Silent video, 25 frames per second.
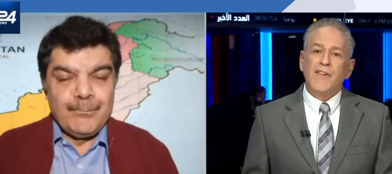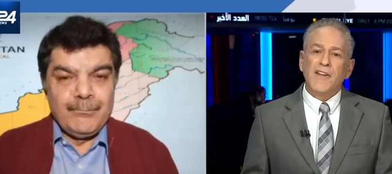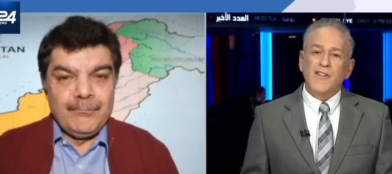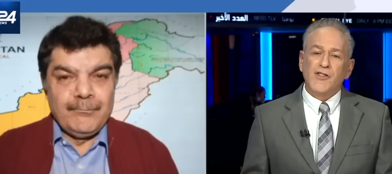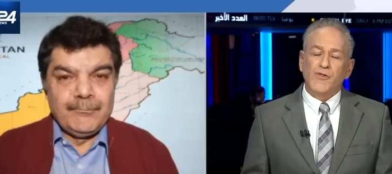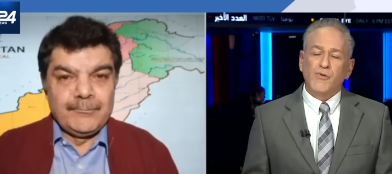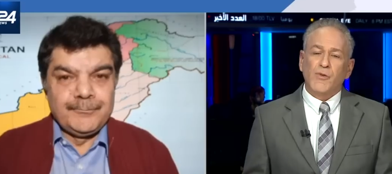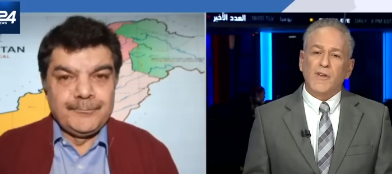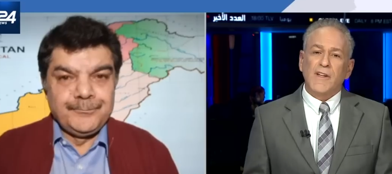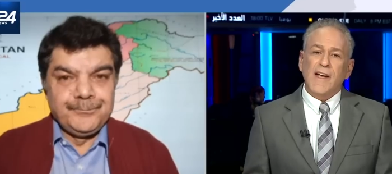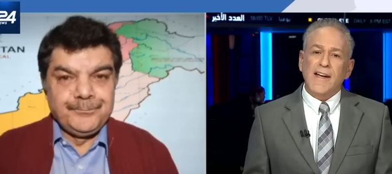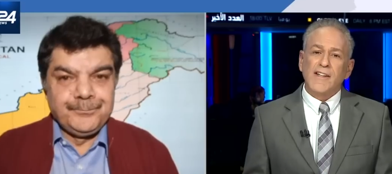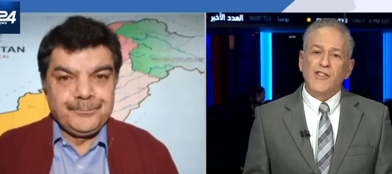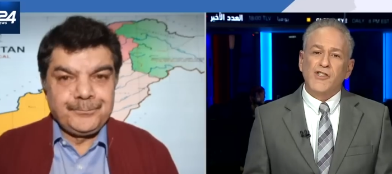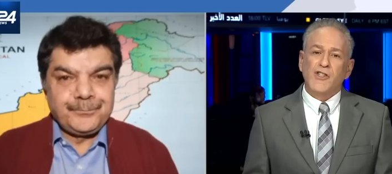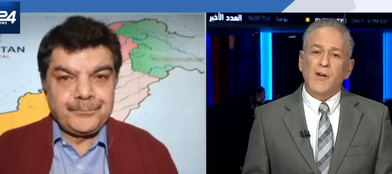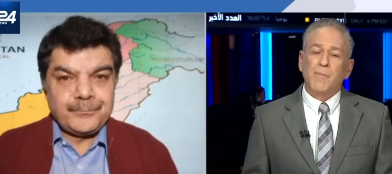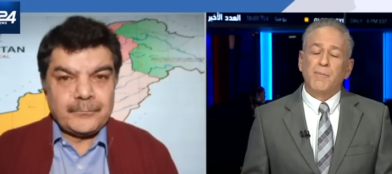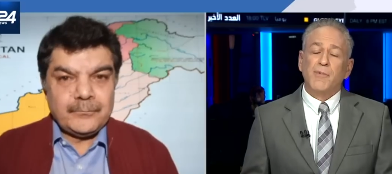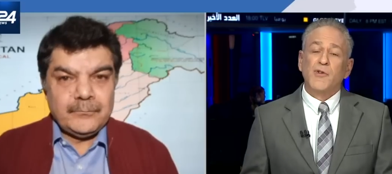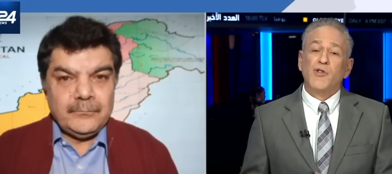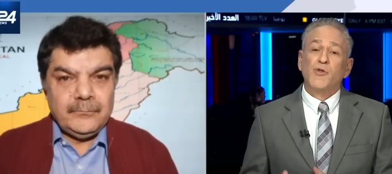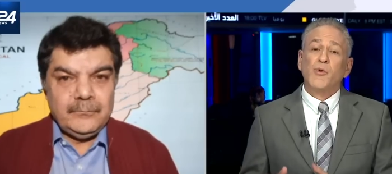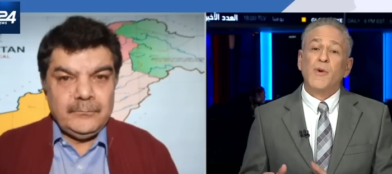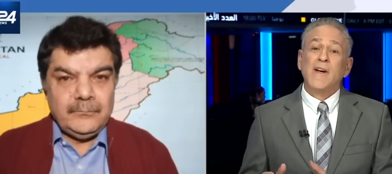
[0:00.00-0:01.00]
Speaker 1: this
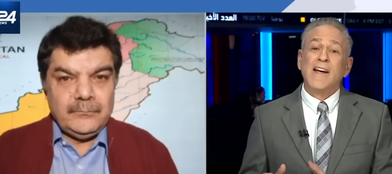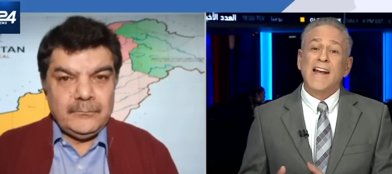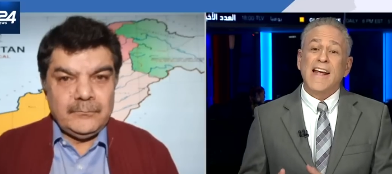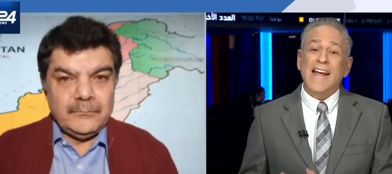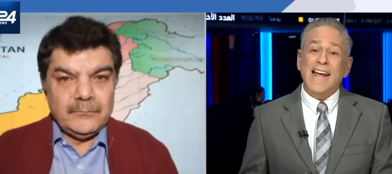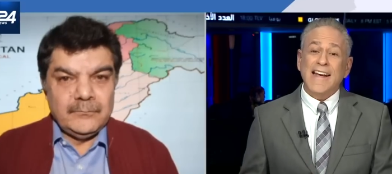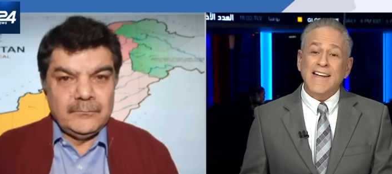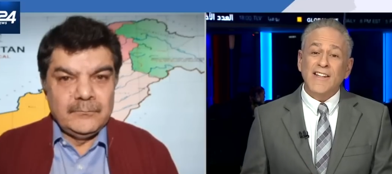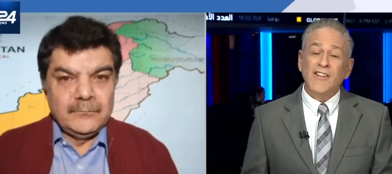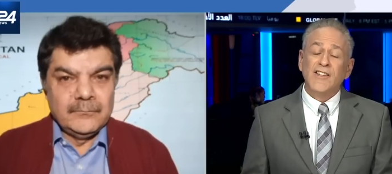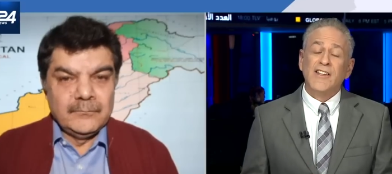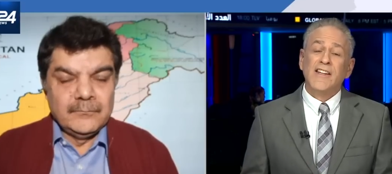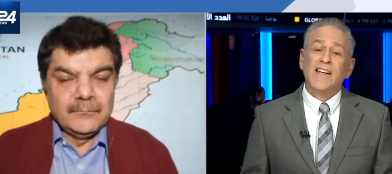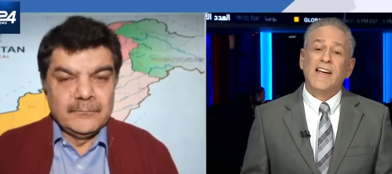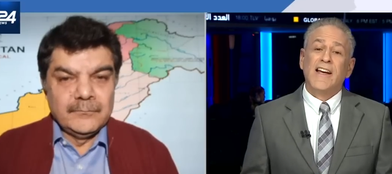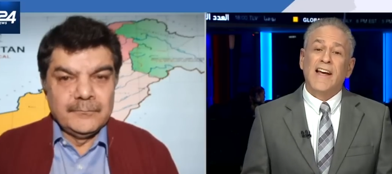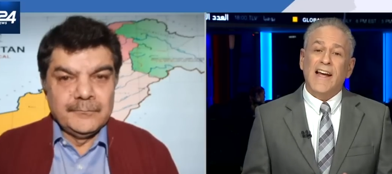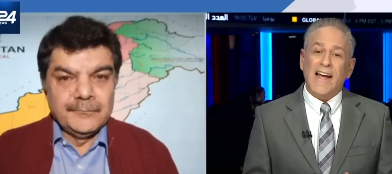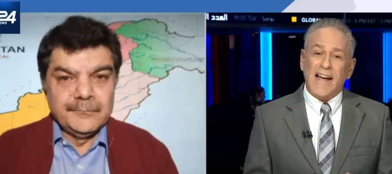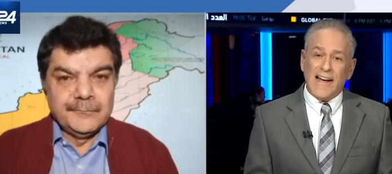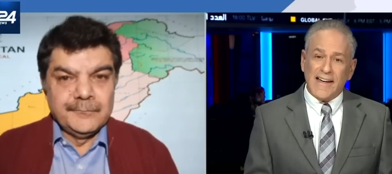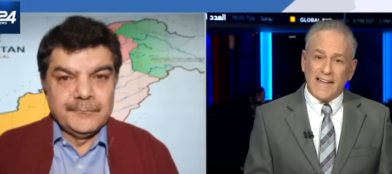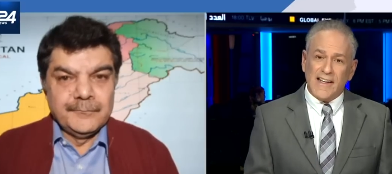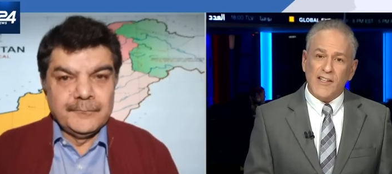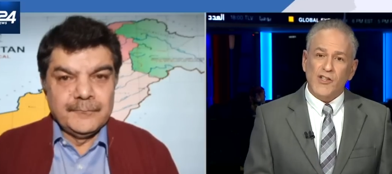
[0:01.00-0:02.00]
relationship between India
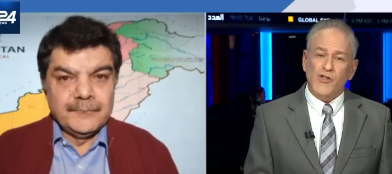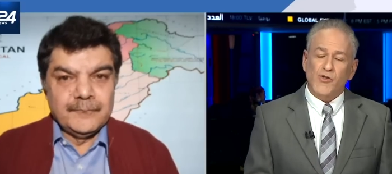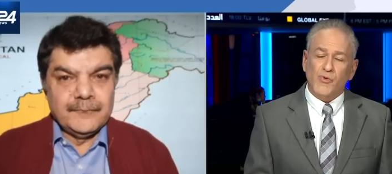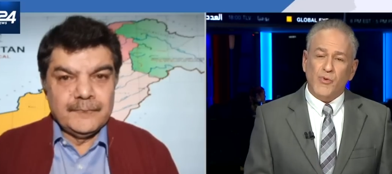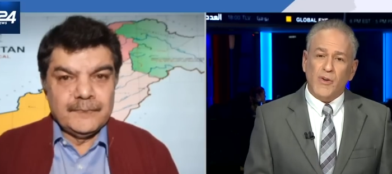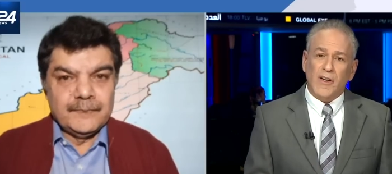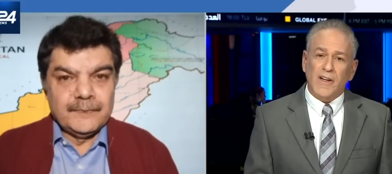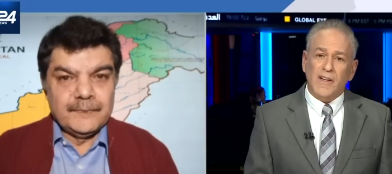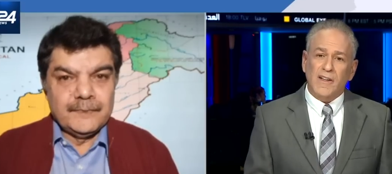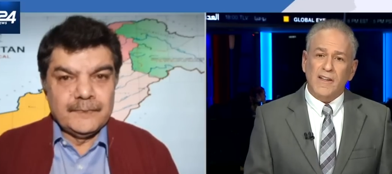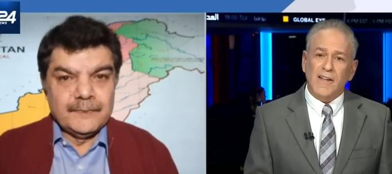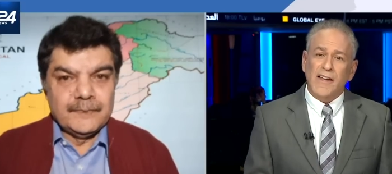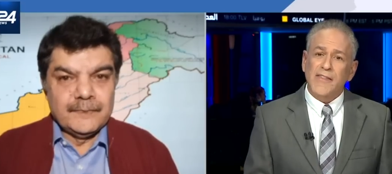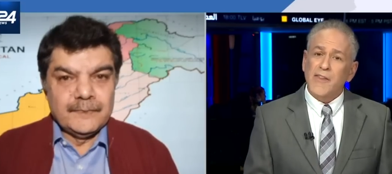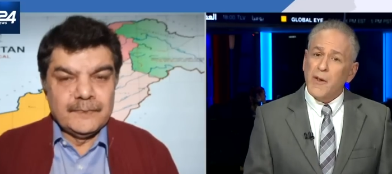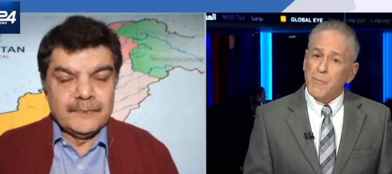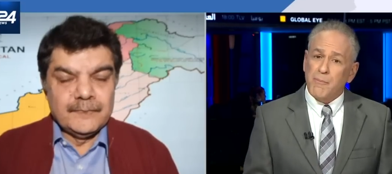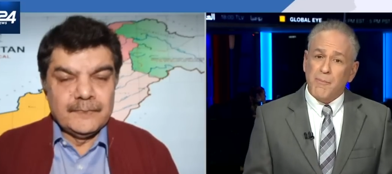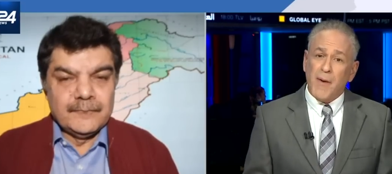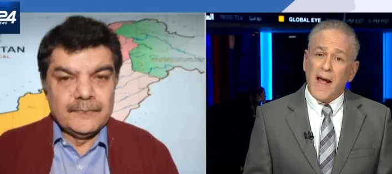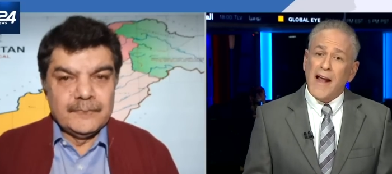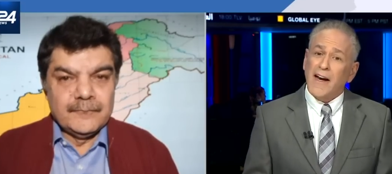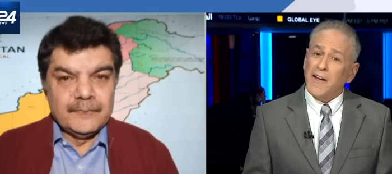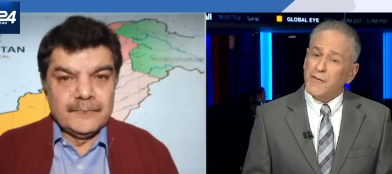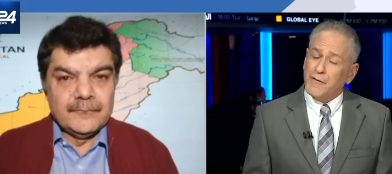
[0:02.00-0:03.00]
and Israel, and the
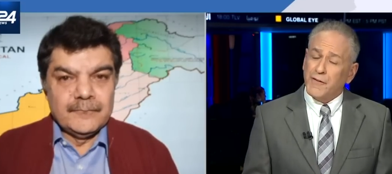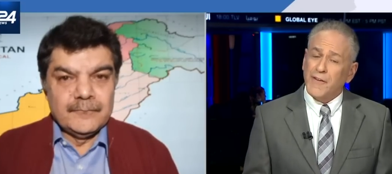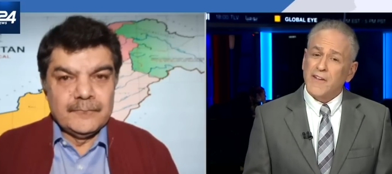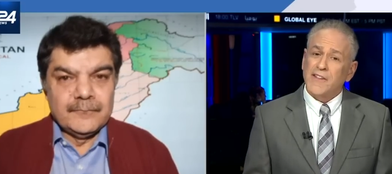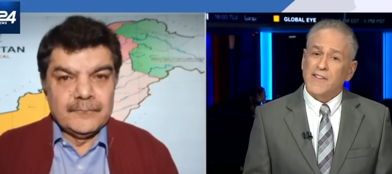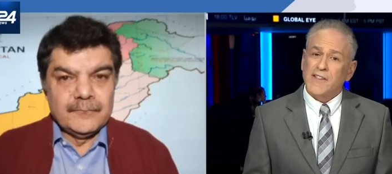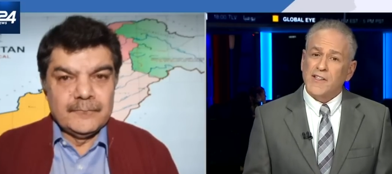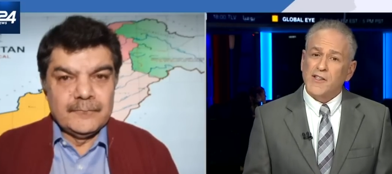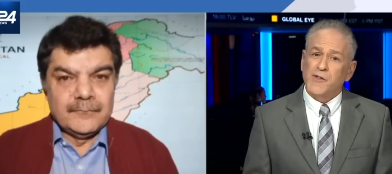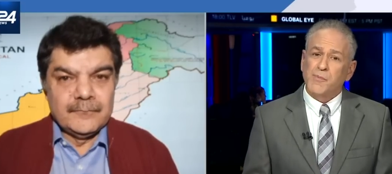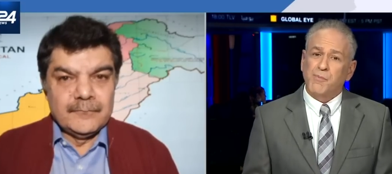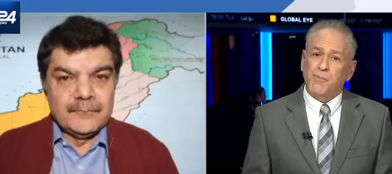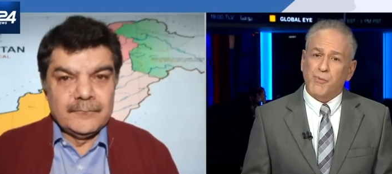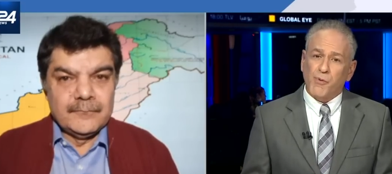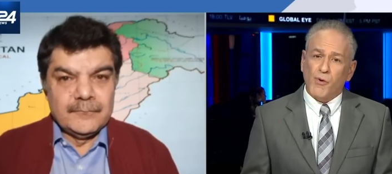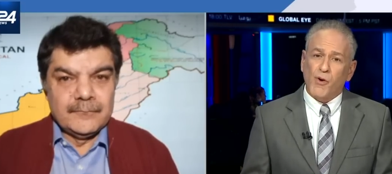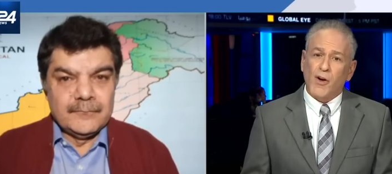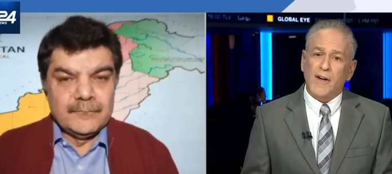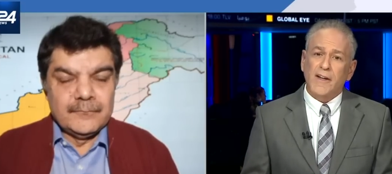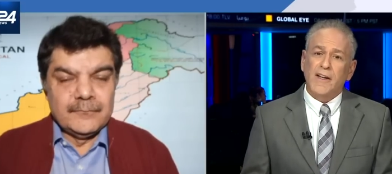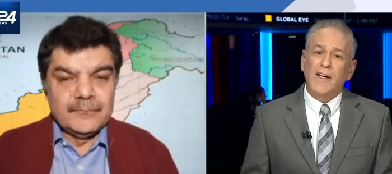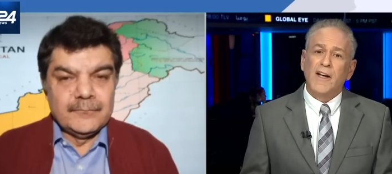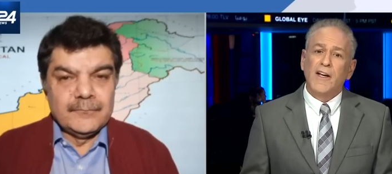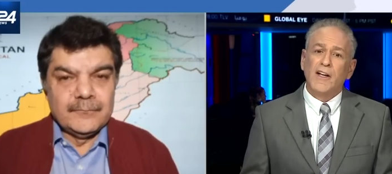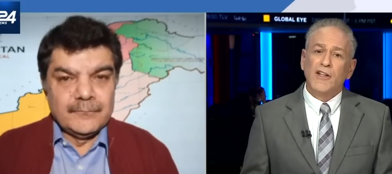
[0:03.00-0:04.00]
benefits it's
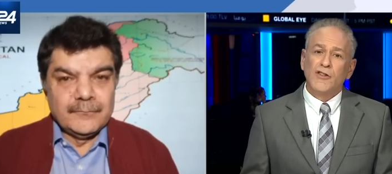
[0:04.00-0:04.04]
brought